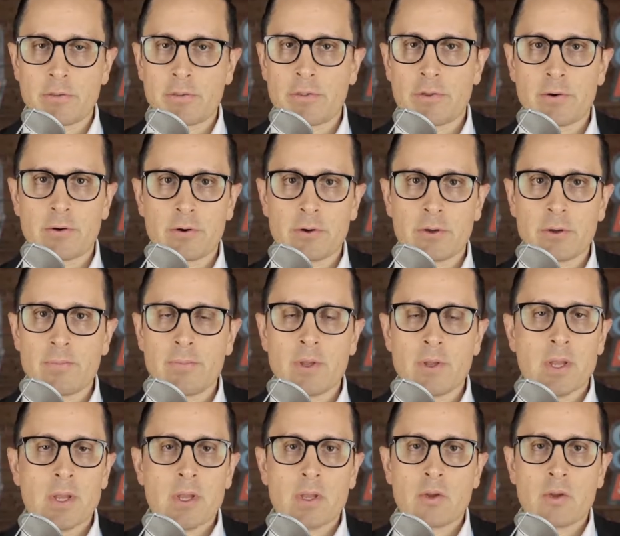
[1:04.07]
Ethereum,
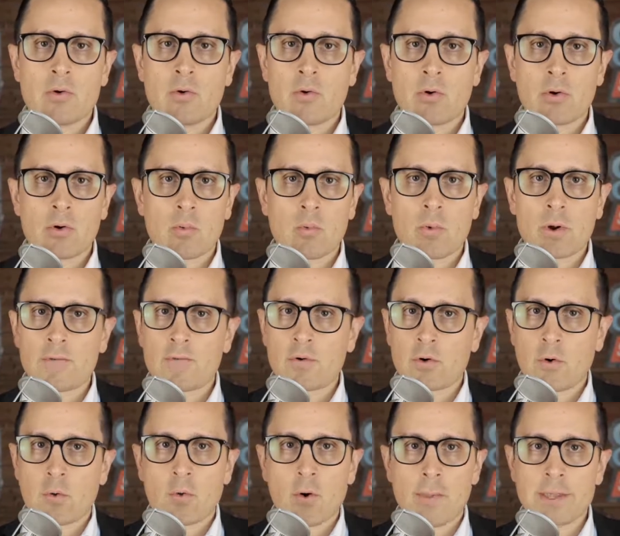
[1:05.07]
your whatever
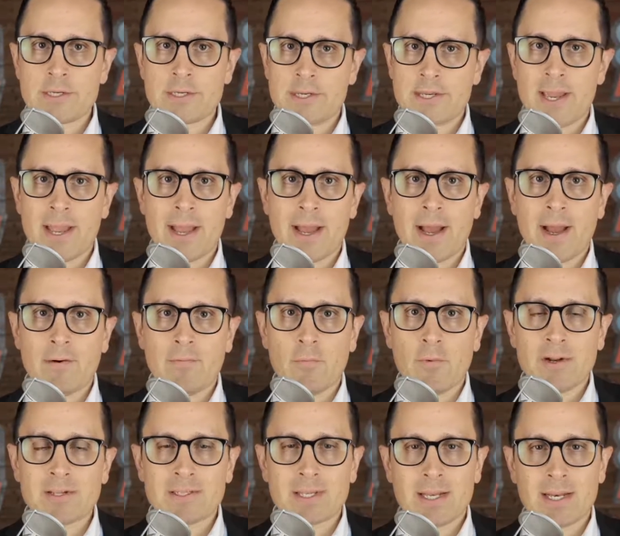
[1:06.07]
coin that you have.
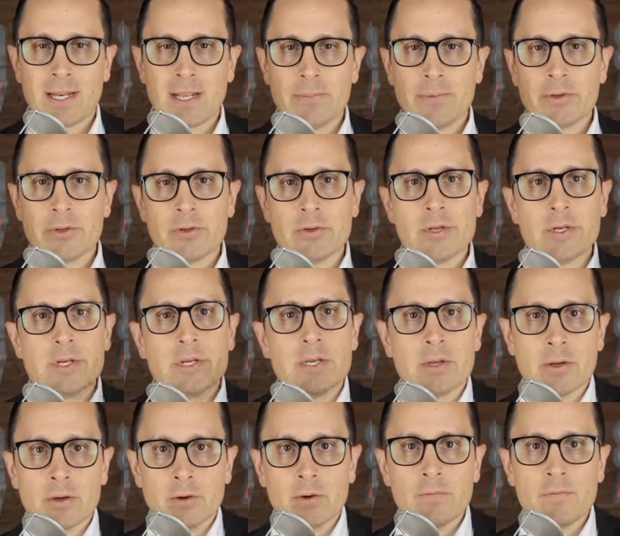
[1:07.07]
What does that enable you to
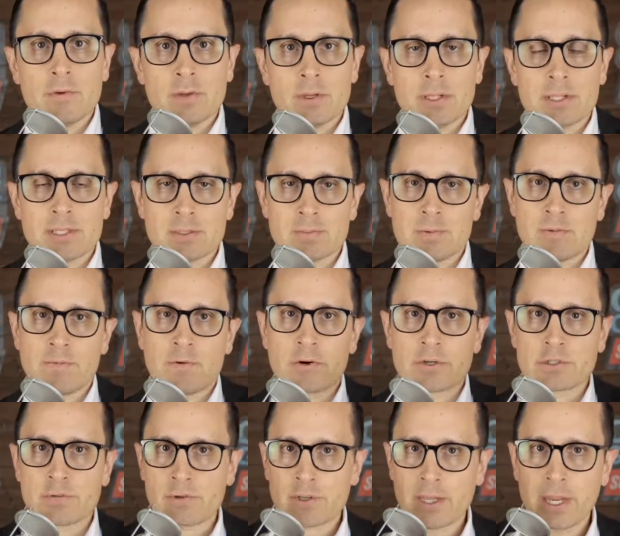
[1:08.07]
do? If you can get some
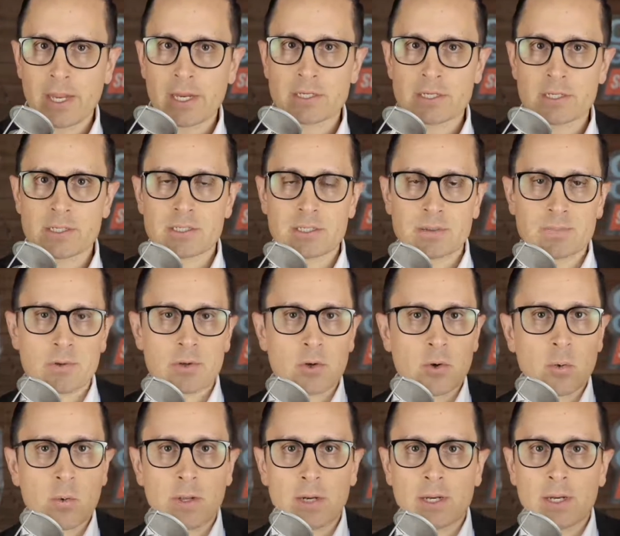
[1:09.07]
diversification, some
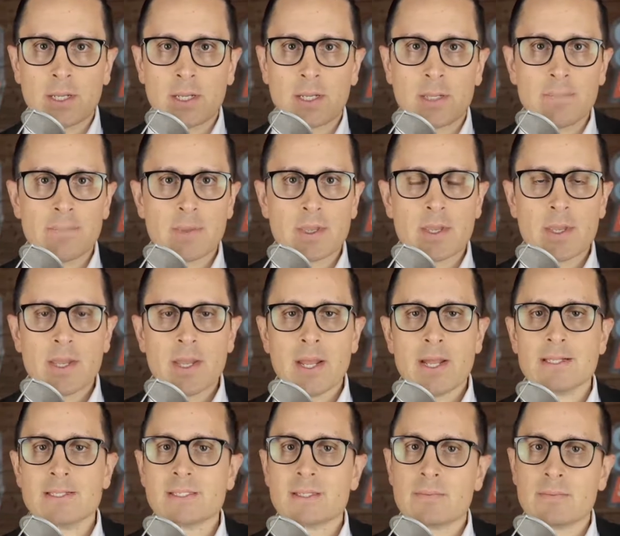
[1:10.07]
liquidity,
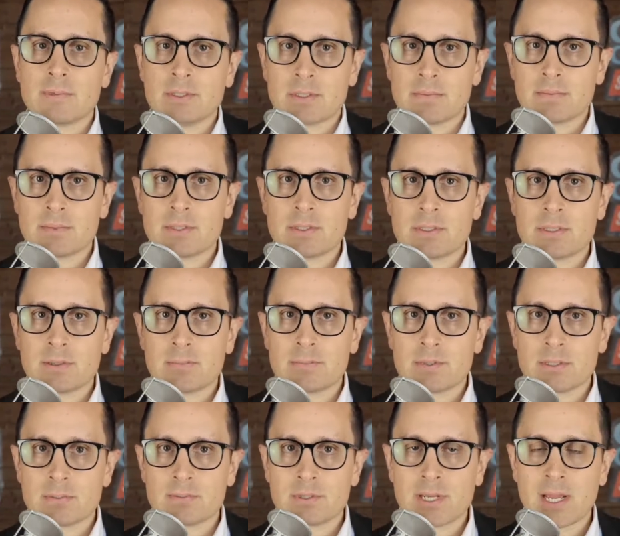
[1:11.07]
and some
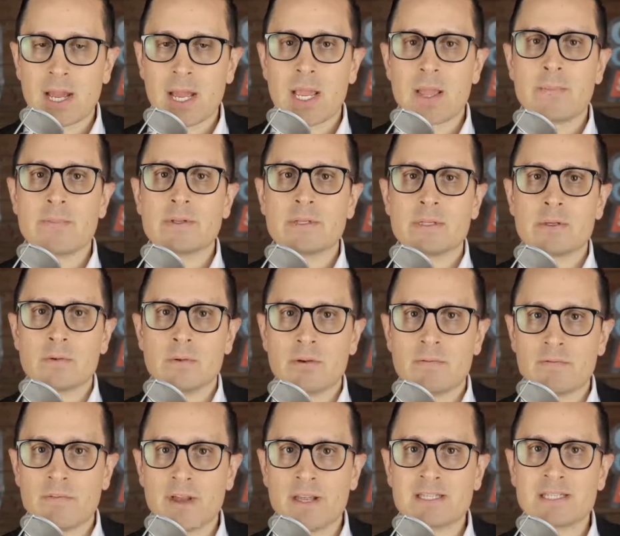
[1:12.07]
time to
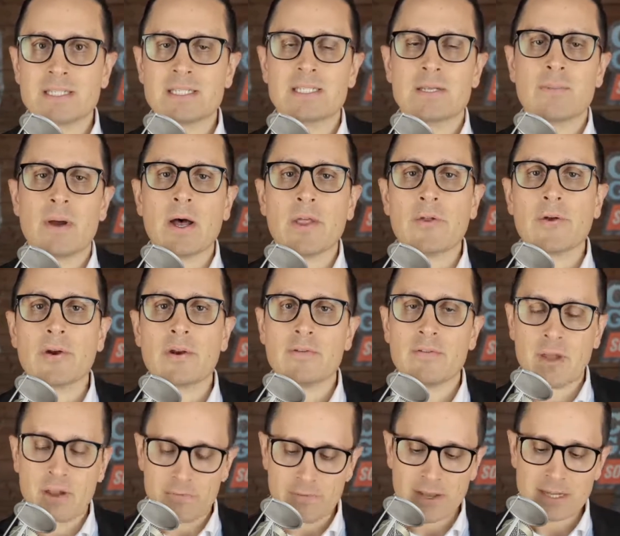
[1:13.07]
invest in some
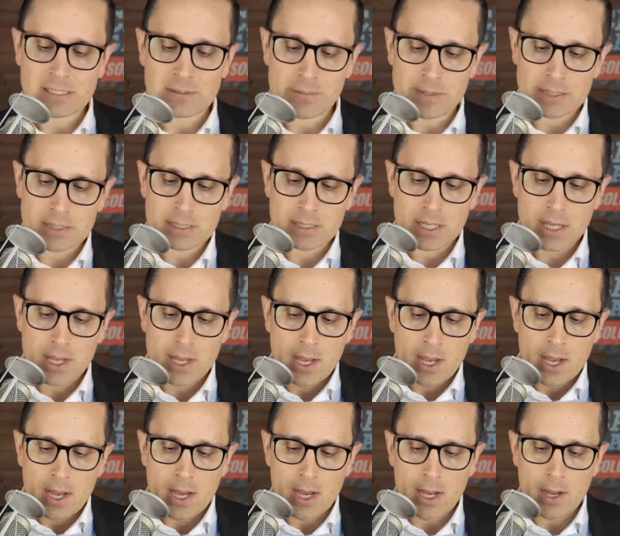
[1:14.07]
other investments.
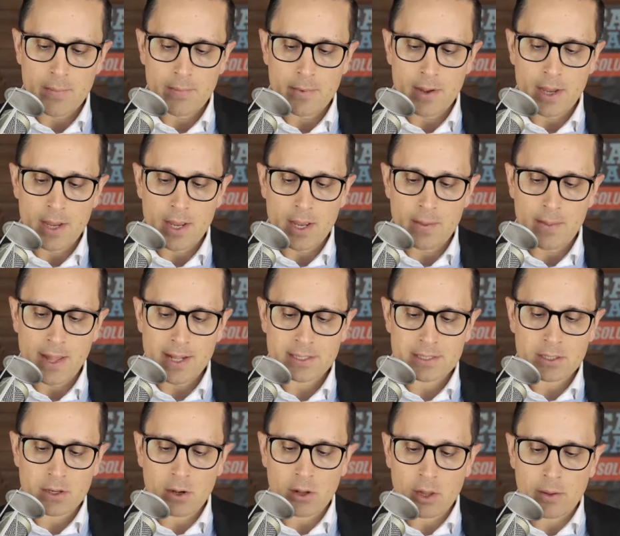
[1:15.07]
And
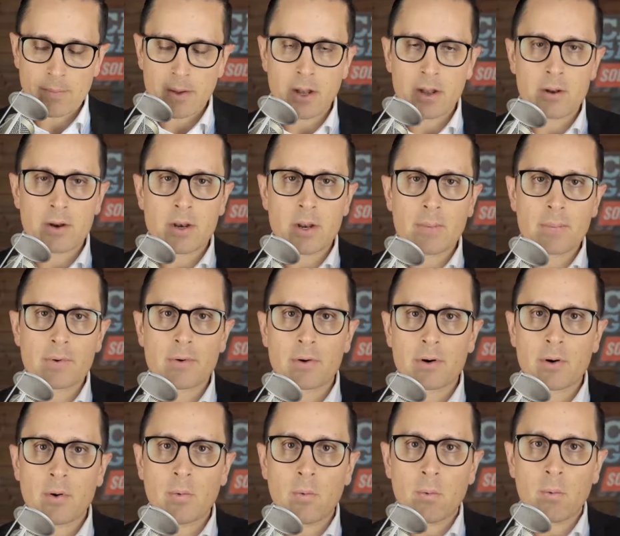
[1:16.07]
that's all about
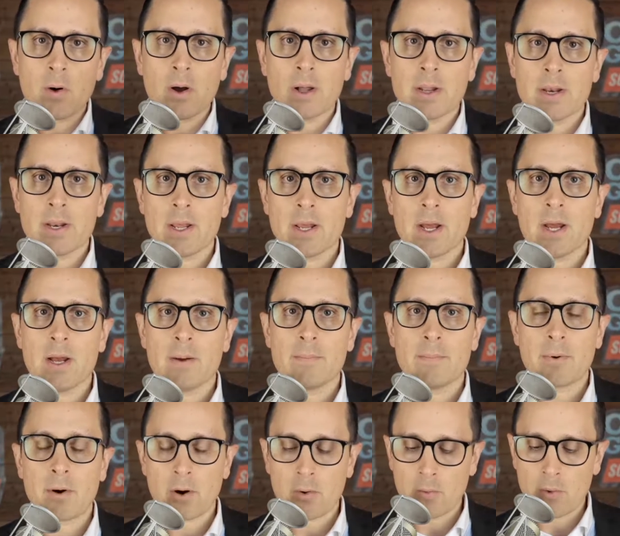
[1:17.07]
number one,
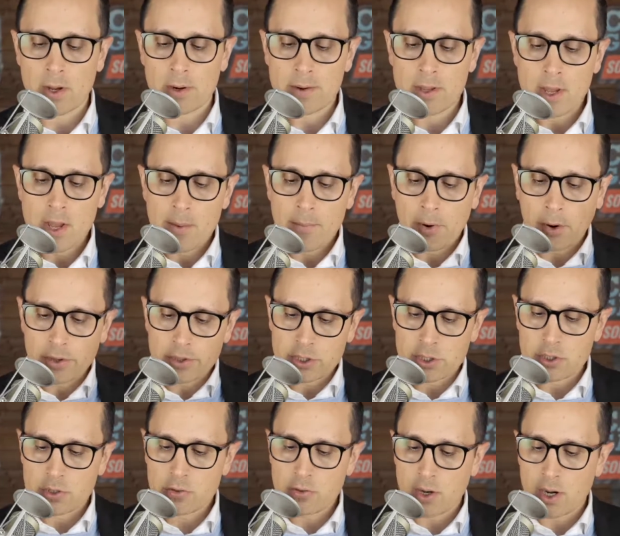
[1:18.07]
part 1. Part
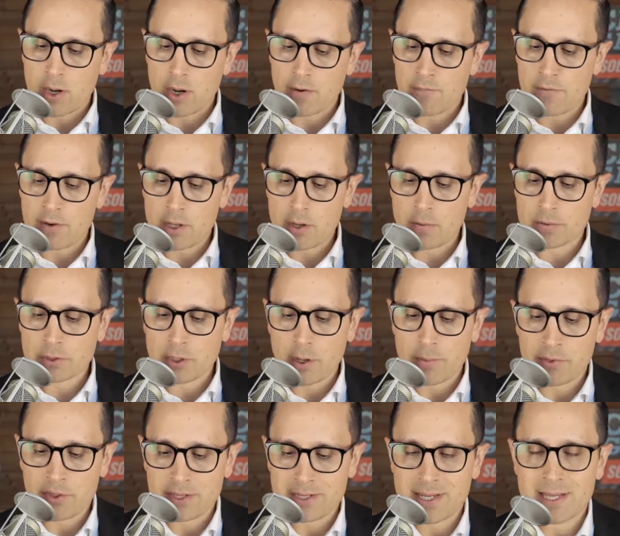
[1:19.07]
2, a video was all
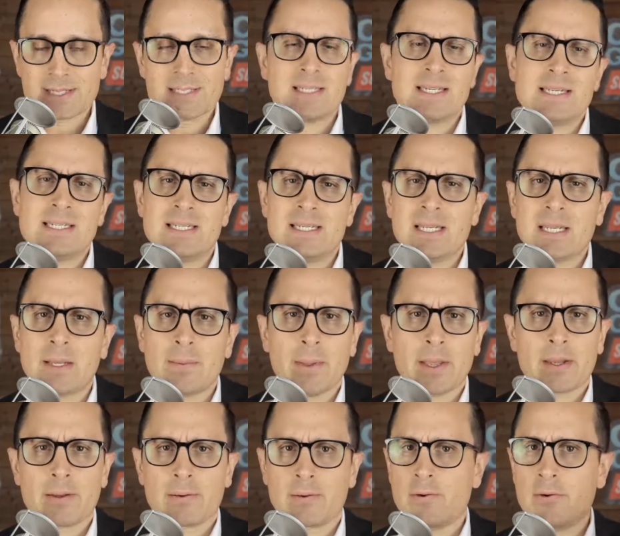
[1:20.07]
about the DST team.
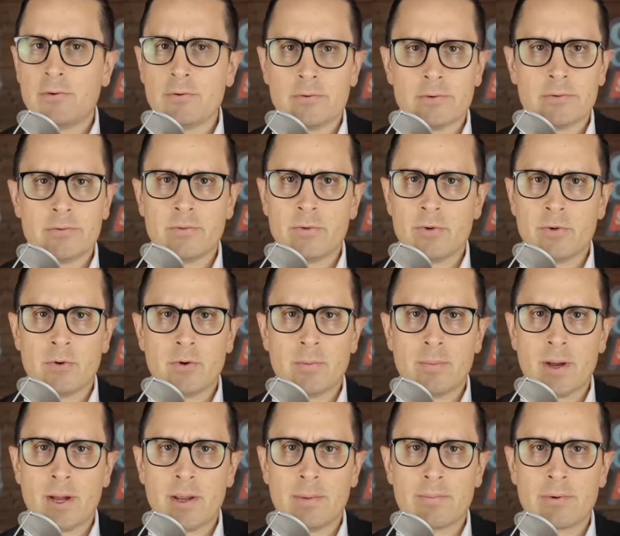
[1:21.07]
Like who
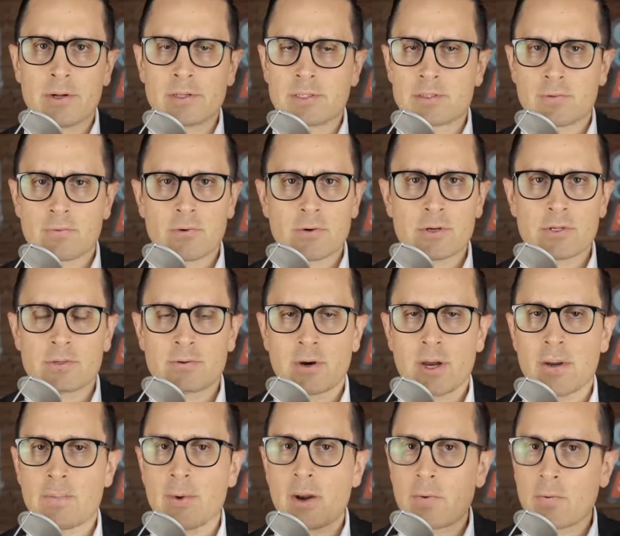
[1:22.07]
am I, Brett Swarts,
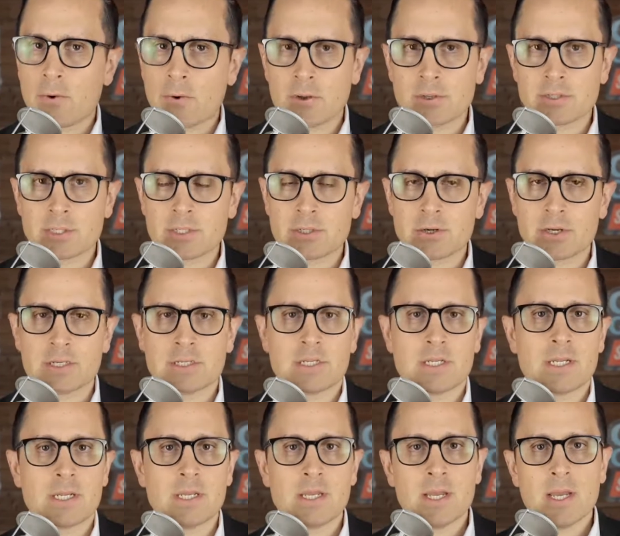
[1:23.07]
right? And my role as the
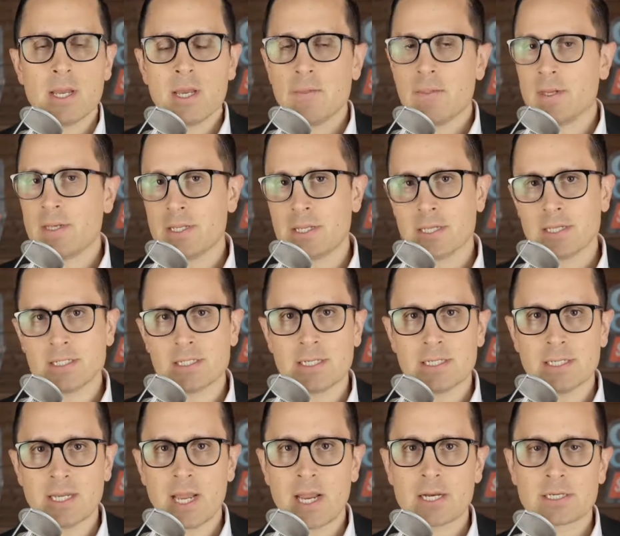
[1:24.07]
trustee, the
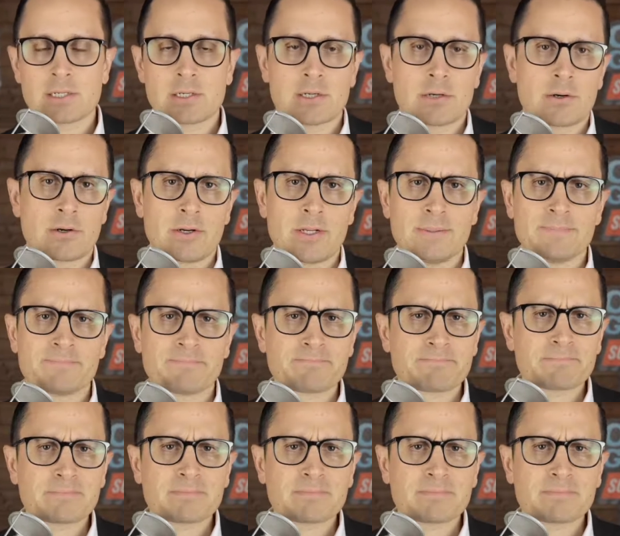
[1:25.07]
DST tax attorney,